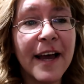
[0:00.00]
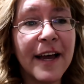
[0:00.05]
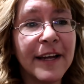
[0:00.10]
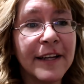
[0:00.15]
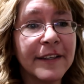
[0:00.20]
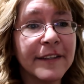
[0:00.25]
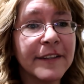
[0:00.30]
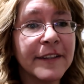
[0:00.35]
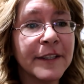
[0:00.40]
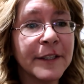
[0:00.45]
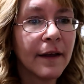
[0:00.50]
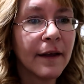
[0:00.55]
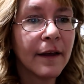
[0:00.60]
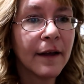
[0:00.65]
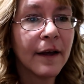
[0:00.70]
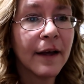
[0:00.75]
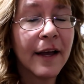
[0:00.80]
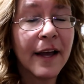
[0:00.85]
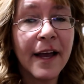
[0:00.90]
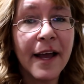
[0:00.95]
and
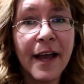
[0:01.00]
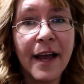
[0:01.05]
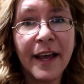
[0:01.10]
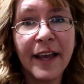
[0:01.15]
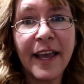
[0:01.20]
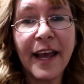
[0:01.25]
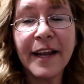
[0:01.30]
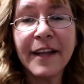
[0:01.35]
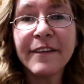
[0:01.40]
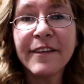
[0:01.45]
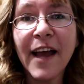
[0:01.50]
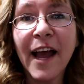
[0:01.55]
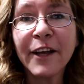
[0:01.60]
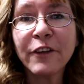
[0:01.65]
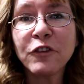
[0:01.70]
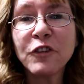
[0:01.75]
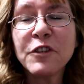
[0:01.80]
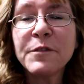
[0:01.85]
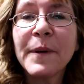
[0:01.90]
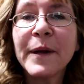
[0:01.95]
getting to
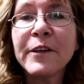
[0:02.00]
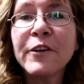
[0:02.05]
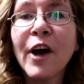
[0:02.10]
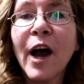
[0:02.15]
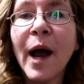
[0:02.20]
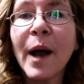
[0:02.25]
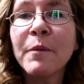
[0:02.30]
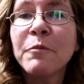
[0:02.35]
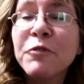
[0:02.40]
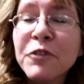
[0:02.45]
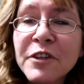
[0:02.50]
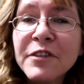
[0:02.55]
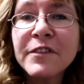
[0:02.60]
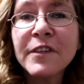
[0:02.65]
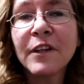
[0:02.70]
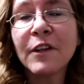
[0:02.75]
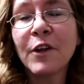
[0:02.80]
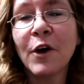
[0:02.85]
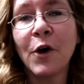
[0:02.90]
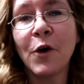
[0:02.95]
actually spend time just
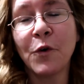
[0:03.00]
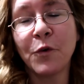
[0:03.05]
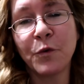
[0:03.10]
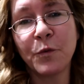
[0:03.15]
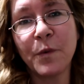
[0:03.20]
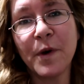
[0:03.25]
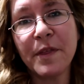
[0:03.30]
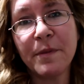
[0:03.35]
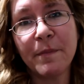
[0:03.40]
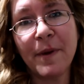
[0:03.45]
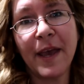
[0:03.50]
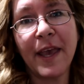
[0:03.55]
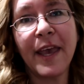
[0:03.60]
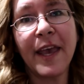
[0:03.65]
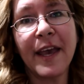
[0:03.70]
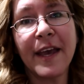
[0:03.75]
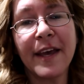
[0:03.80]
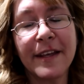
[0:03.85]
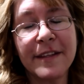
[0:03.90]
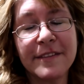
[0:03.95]
alone with my
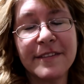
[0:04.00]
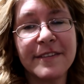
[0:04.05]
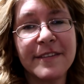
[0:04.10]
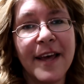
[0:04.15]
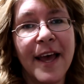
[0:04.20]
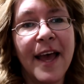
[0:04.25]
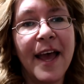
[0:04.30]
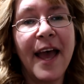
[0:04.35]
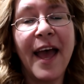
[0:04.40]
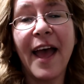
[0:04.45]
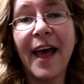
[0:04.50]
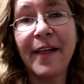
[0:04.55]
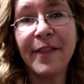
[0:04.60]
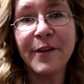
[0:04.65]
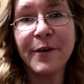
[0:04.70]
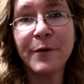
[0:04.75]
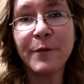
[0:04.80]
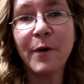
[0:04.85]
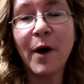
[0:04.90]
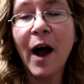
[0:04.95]
kids and
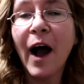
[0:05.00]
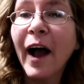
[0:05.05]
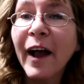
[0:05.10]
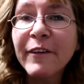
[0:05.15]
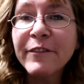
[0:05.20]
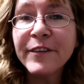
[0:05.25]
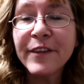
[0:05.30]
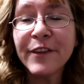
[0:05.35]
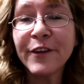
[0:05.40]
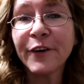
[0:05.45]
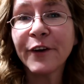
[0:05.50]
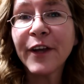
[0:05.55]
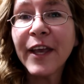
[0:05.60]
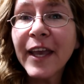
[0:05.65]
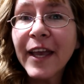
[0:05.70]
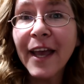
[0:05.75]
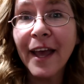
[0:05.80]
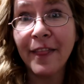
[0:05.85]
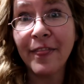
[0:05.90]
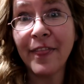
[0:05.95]
their wives and their
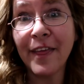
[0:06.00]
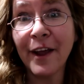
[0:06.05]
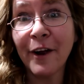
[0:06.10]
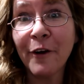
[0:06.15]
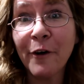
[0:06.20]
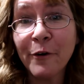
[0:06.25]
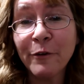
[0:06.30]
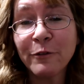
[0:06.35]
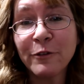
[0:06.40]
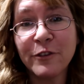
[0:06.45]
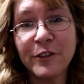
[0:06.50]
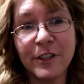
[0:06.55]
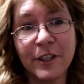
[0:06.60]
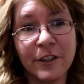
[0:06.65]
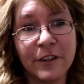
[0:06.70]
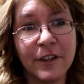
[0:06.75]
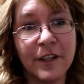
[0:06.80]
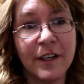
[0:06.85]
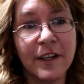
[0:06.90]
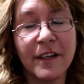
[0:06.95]
kin, their own
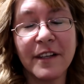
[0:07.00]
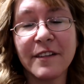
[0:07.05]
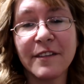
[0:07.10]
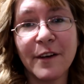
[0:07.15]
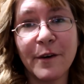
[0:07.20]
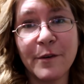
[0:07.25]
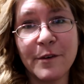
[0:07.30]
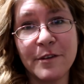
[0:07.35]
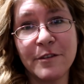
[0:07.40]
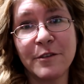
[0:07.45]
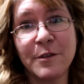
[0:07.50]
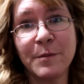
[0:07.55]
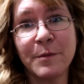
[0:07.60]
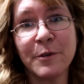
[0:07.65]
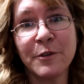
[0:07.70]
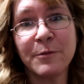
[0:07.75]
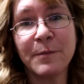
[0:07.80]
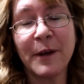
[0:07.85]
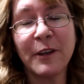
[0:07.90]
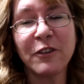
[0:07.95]
children, is always
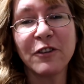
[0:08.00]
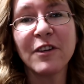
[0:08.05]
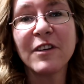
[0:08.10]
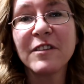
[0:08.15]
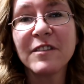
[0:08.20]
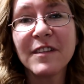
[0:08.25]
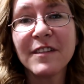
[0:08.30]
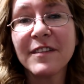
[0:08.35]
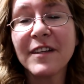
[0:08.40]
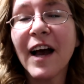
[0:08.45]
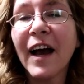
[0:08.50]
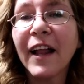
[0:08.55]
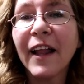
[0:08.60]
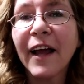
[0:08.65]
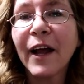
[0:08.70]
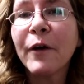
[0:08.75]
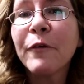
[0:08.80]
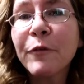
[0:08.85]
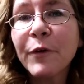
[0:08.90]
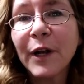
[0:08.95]
super special. This is
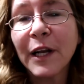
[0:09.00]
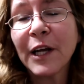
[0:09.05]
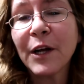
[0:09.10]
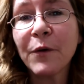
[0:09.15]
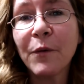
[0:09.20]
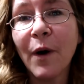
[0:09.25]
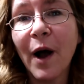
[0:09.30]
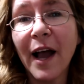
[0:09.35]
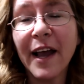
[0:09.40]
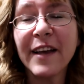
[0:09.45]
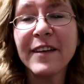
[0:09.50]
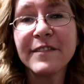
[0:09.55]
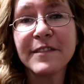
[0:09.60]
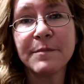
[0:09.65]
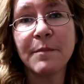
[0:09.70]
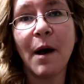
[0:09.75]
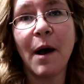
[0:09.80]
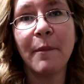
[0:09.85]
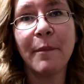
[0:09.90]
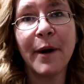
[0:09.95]
kind of like a really quiet,
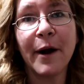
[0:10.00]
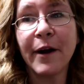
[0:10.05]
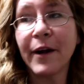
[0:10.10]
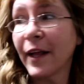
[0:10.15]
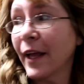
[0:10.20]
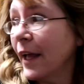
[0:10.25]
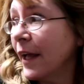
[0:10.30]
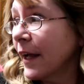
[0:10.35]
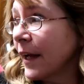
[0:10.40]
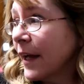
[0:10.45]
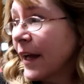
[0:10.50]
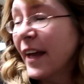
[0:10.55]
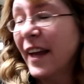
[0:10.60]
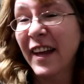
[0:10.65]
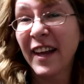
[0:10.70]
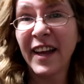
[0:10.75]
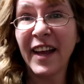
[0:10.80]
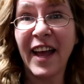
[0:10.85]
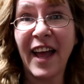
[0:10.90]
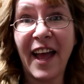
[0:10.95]
small party,
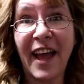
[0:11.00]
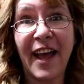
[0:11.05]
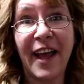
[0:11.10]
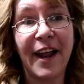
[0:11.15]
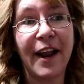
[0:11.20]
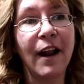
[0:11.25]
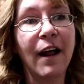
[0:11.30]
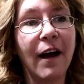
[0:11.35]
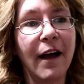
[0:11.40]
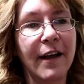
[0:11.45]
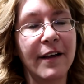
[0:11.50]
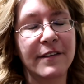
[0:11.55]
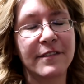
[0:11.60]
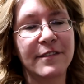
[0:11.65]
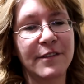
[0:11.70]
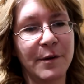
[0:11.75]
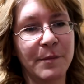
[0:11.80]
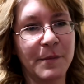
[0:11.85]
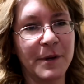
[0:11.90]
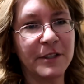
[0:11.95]
and I had
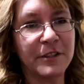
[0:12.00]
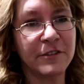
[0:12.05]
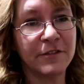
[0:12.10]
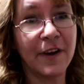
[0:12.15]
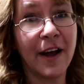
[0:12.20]
so much